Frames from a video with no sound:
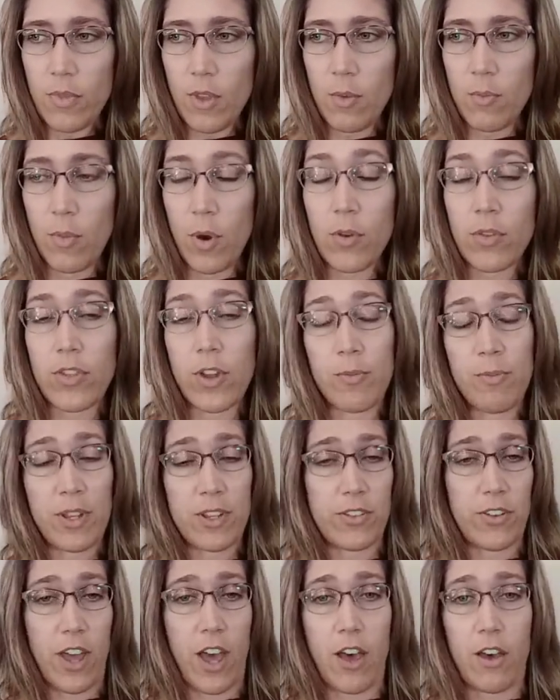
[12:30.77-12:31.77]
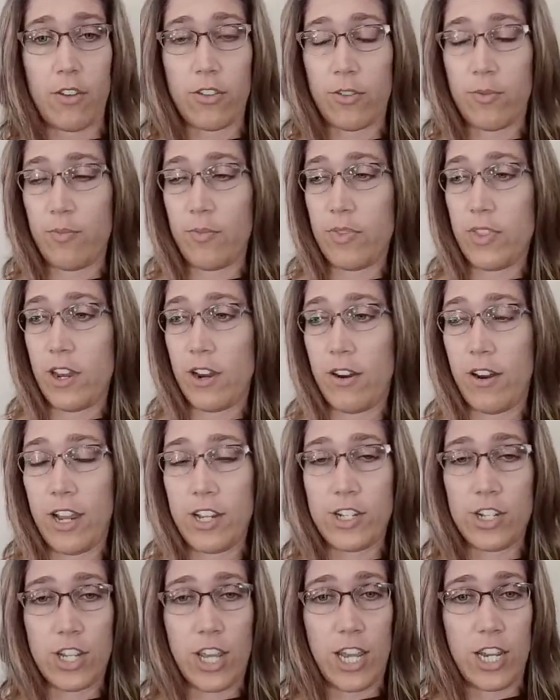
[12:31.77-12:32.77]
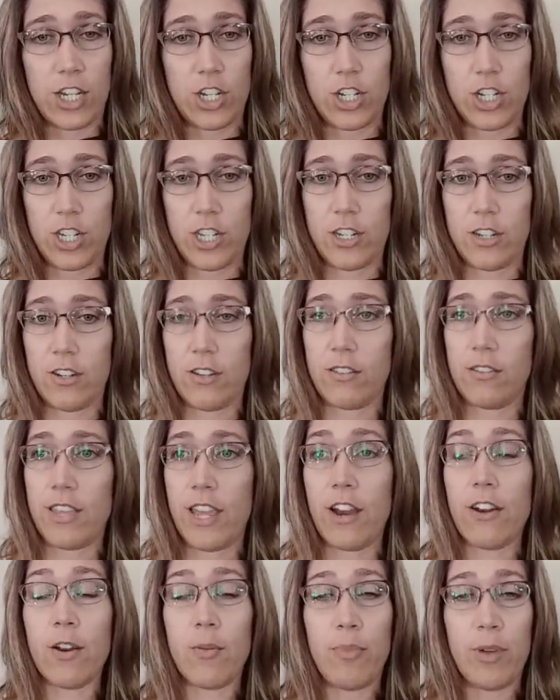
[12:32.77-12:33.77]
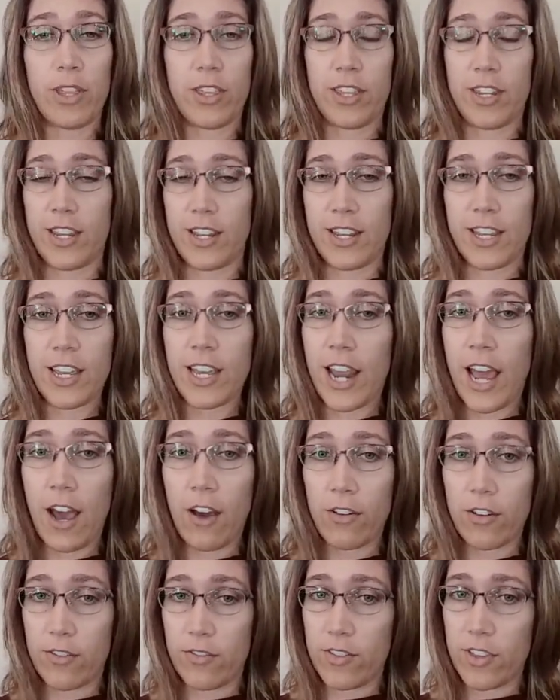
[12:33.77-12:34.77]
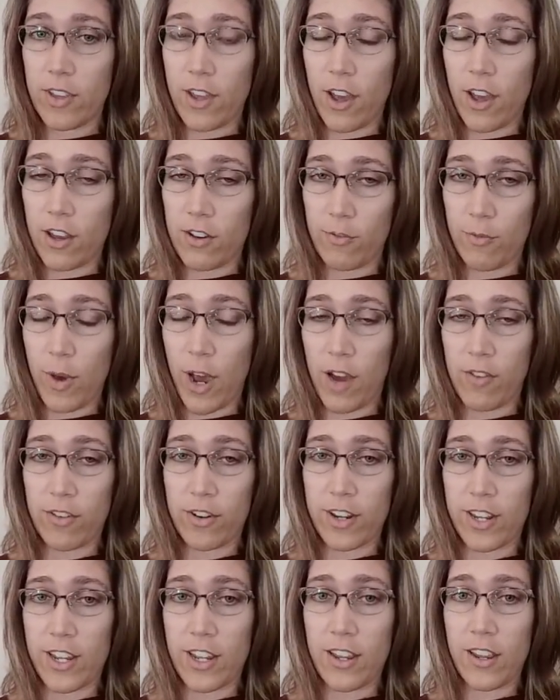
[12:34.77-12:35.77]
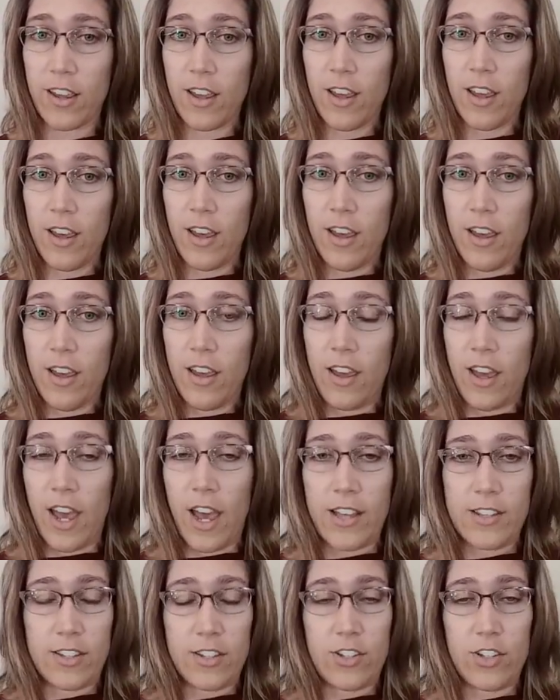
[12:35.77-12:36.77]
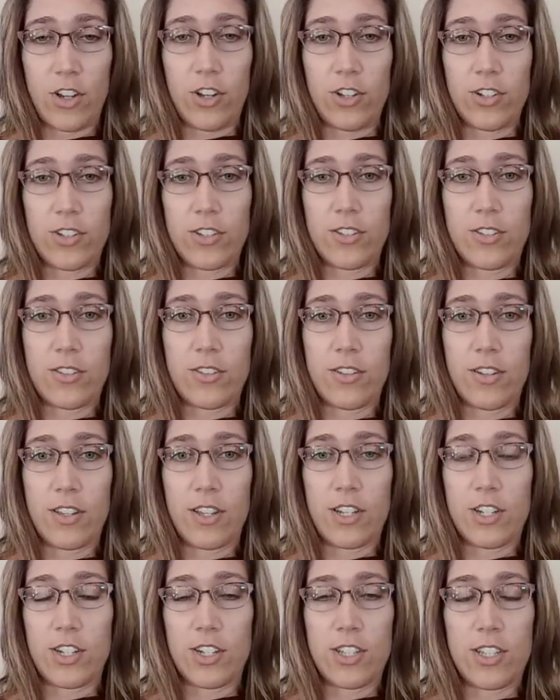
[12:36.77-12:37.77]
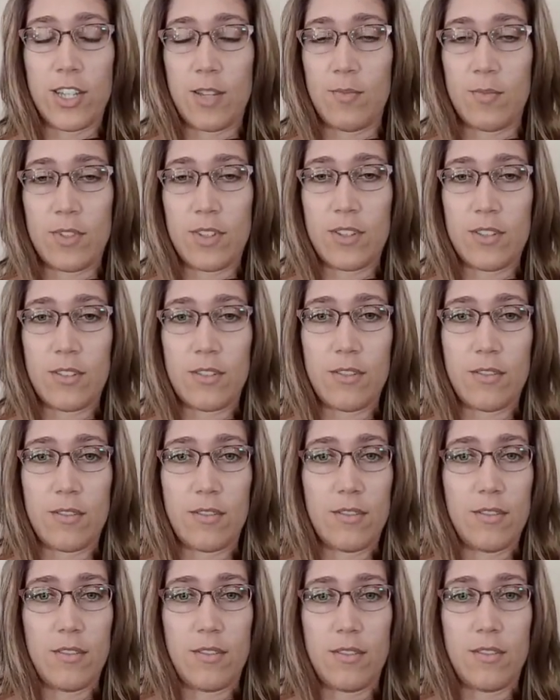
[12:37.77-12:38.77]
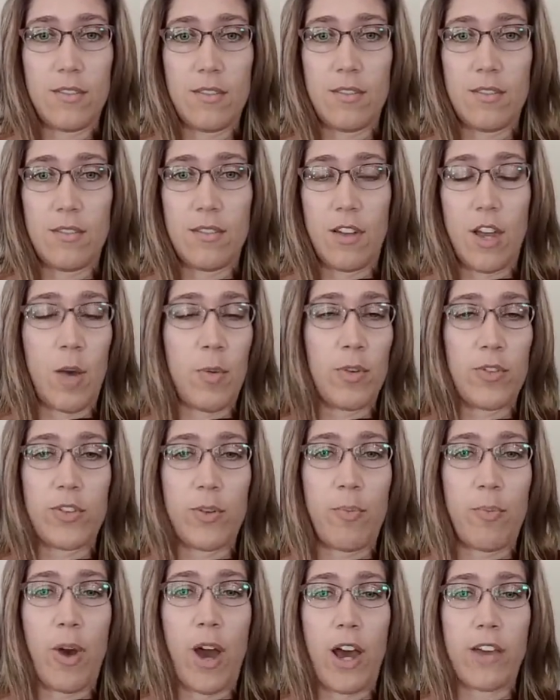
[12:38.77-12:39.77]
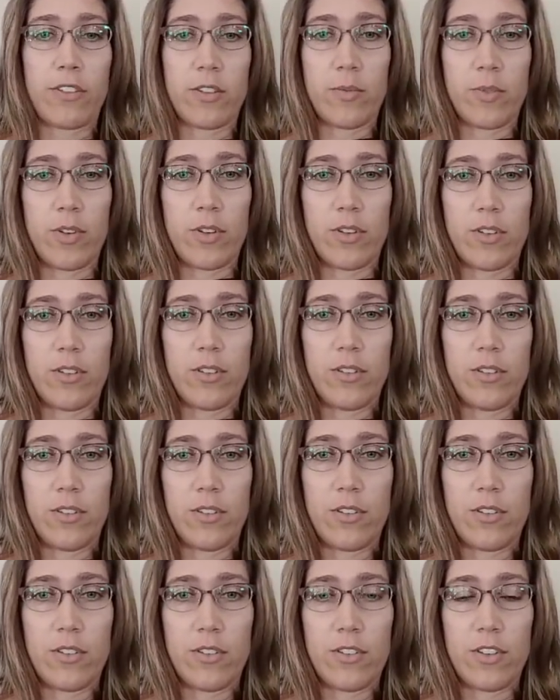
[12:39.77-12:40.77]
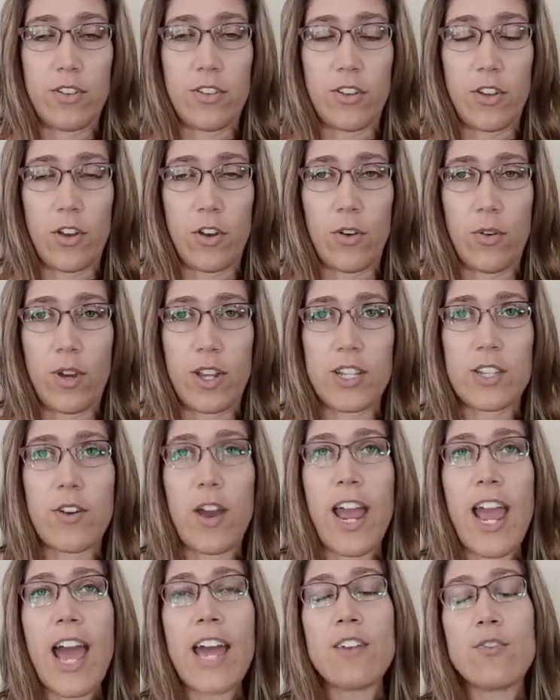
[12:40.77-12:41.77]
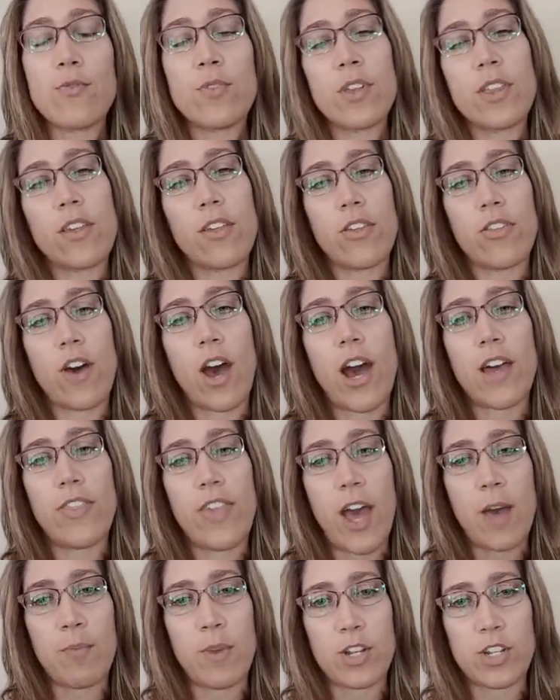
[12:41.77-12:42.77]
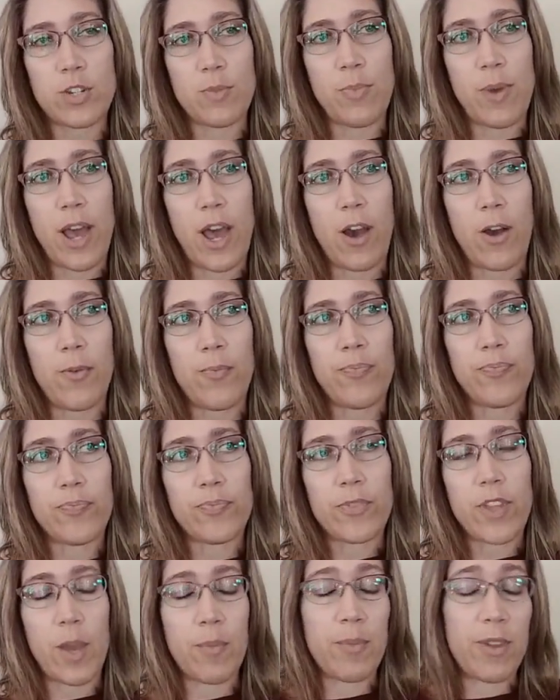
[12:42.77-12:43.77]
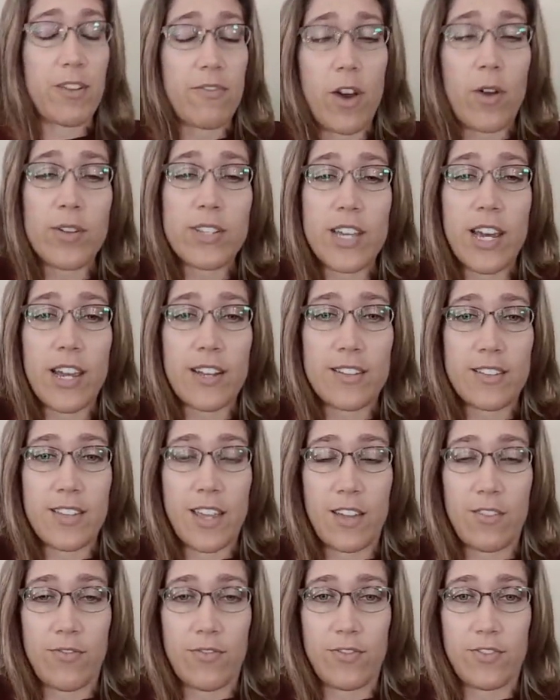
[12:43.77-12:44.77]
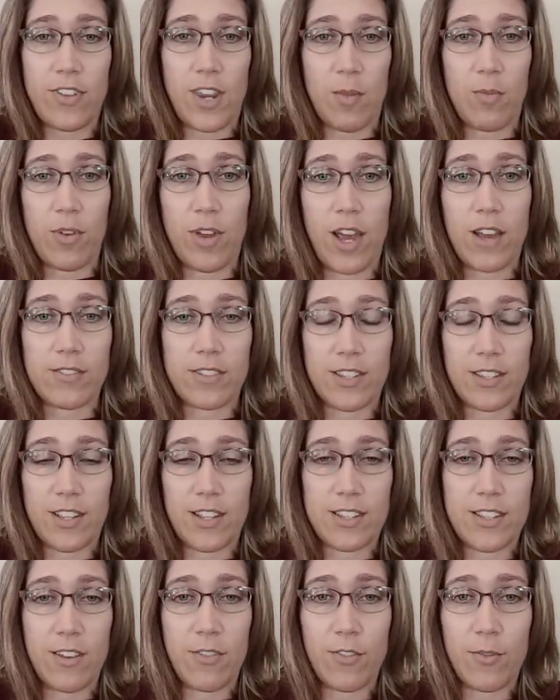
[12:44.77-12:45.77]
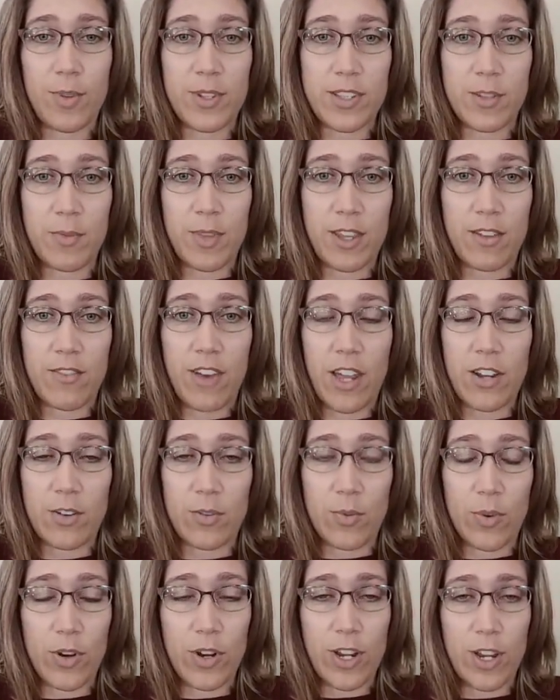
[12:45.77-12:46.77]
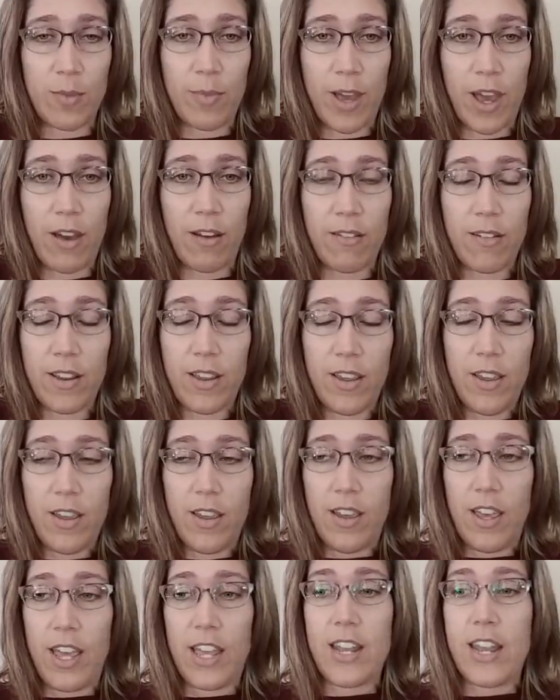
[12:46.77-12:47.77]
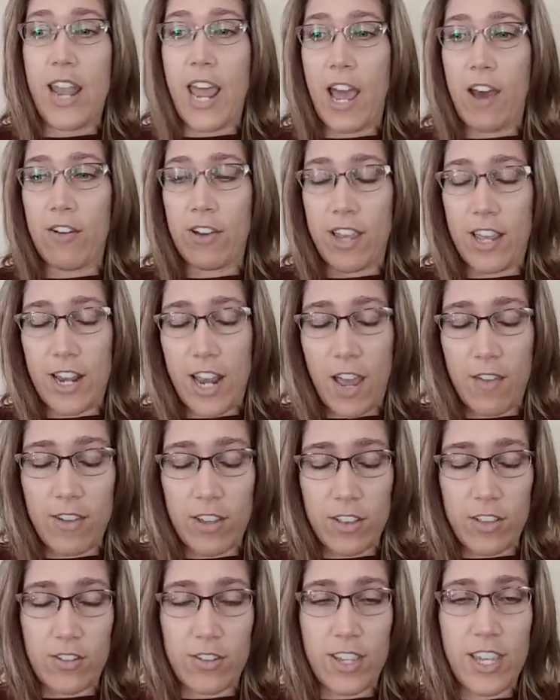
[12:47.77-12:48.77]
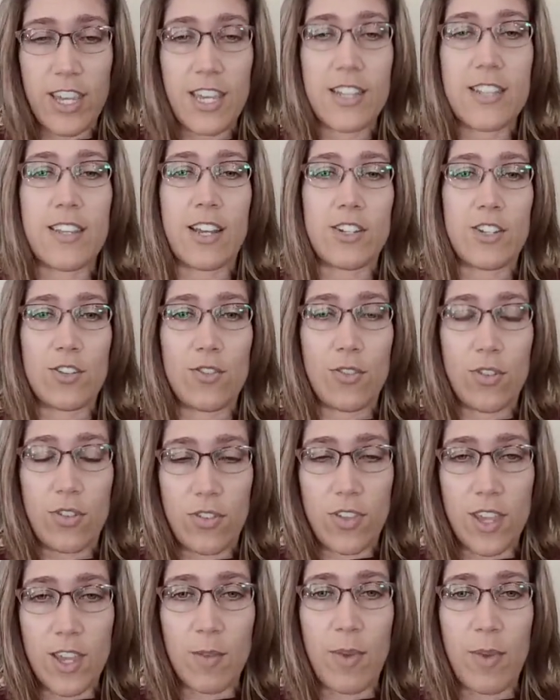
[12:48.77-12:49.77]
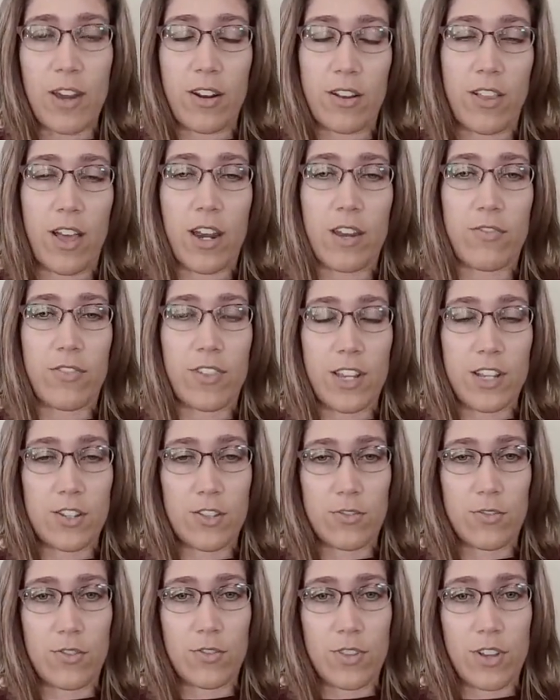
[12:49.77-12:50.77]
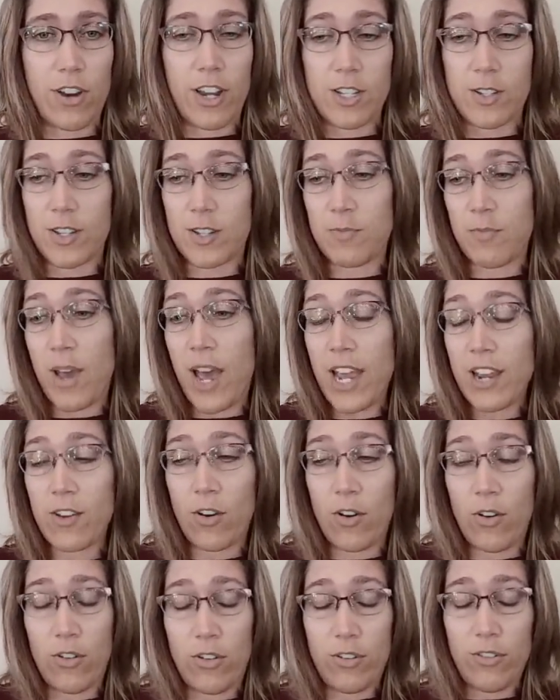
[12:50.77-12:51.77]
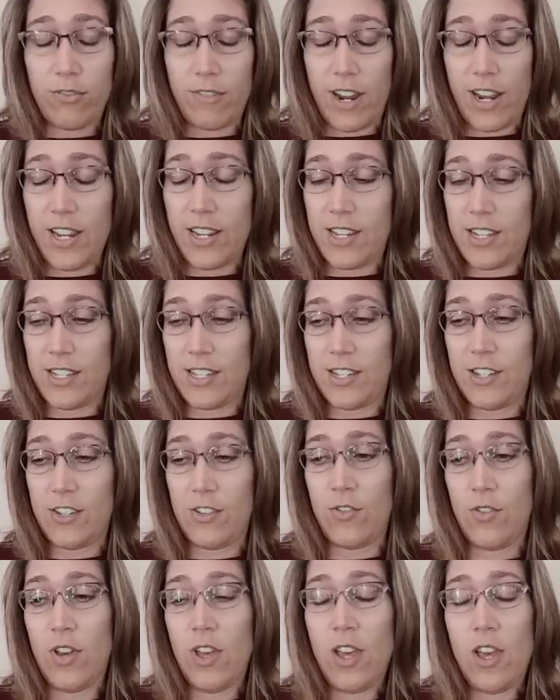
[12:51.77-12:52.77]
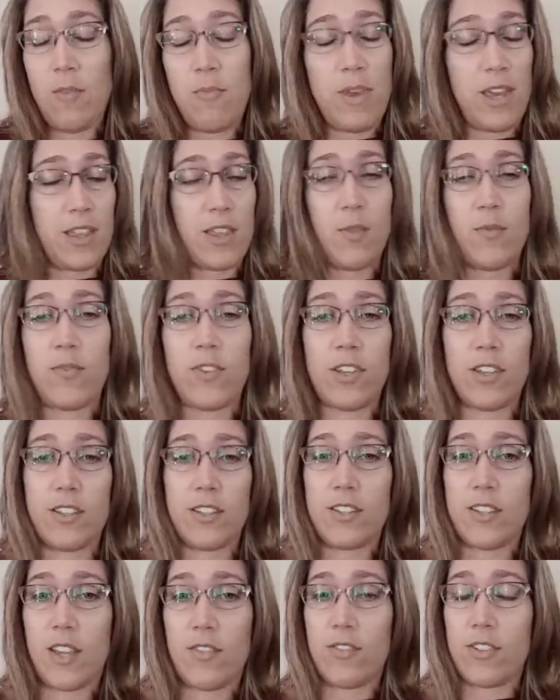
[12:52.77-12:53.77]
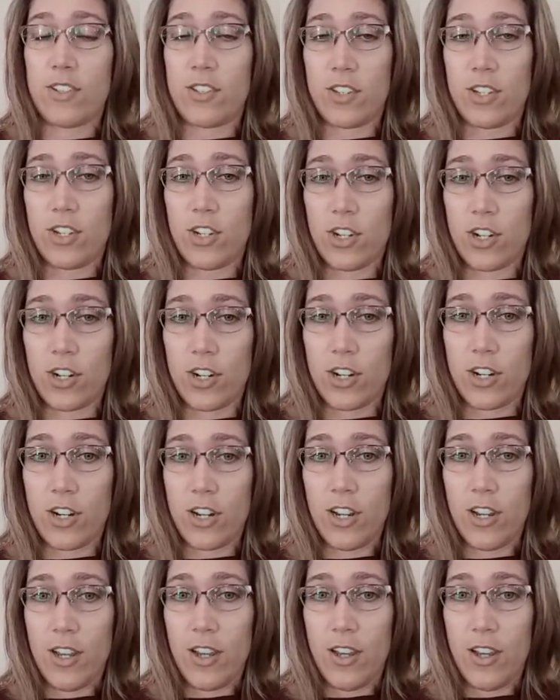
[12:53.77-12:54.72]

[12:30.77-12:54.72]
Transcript: both their mental health, their education, their ability to get out of poverty as adults. It just seems almost impossible to do. And so I hadn't really thought that much about, I've always had safe, stable housing. That's never been something I've had to worry about. And now, again, having little kids, I do think about a lot of things through their eyes because my goal, right, is to make them feel as safe and secure